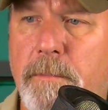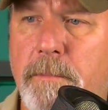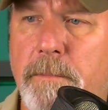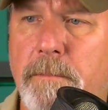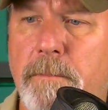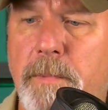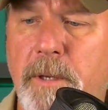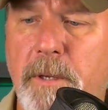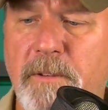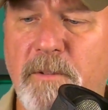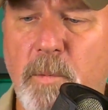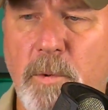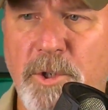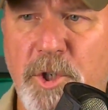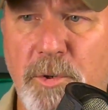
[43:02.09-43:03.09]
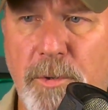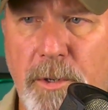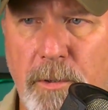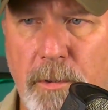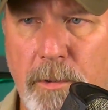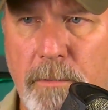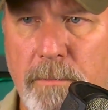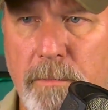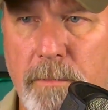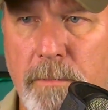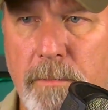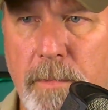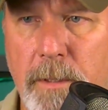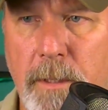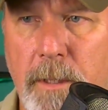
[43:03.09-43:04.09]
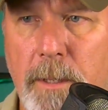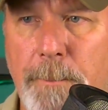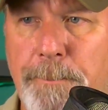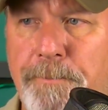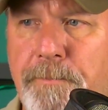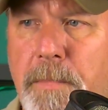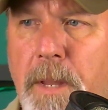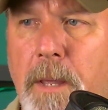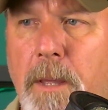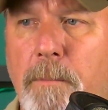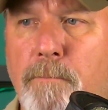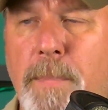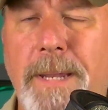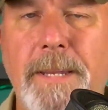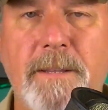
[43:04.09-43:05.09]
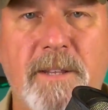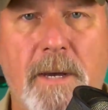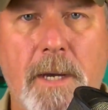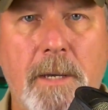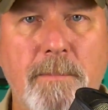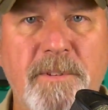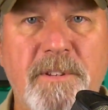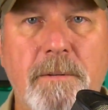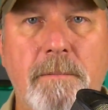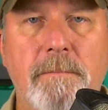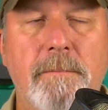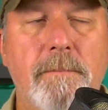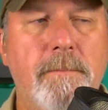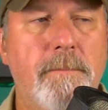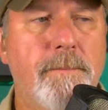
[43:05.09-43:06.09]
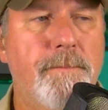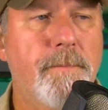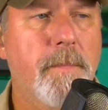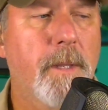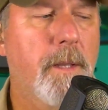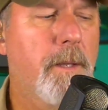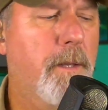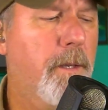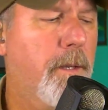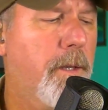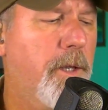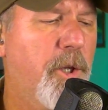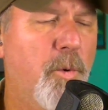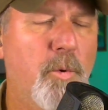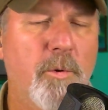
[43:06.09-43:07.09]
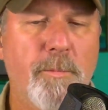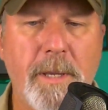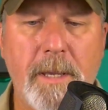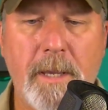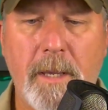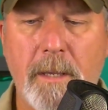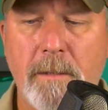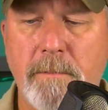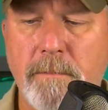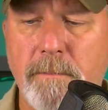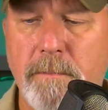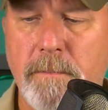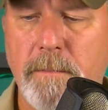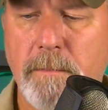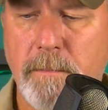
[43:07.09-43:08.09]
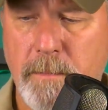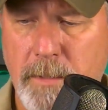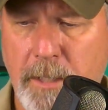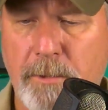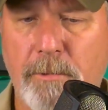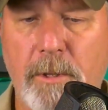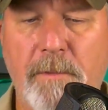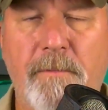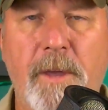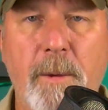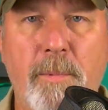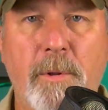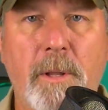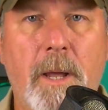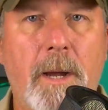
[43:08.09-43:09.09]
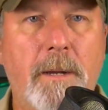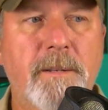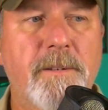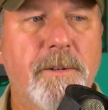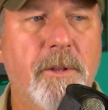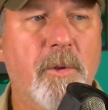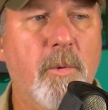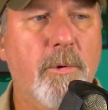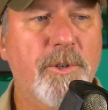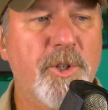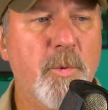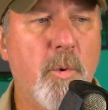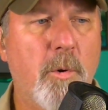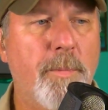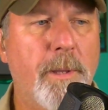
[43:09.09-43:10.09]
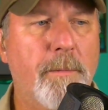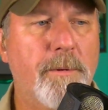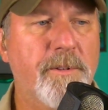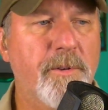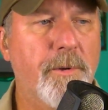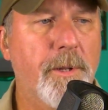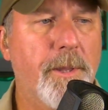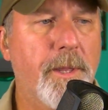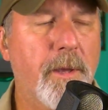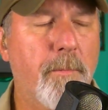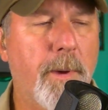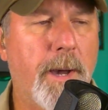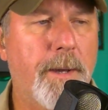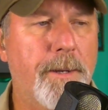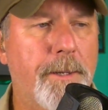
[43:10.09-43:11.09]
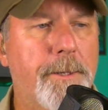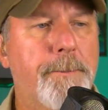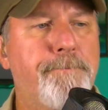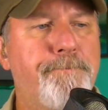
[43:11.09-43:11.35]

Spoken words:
Because once you do, many times you will be literally vapor locked. In other words, you won't be able to do anything about it.